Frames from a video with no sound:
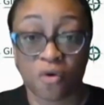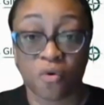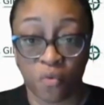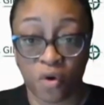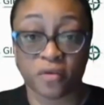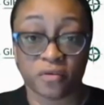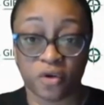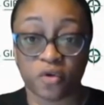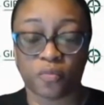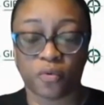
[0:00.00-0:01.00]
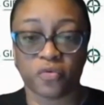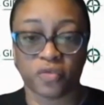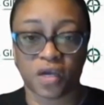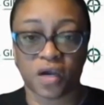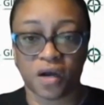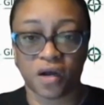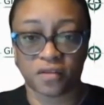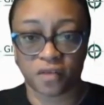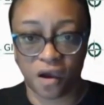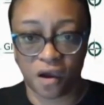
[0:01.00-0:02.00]
what, the pros and
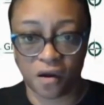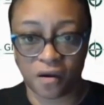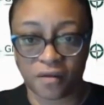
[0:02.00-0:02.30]
cons are. Now,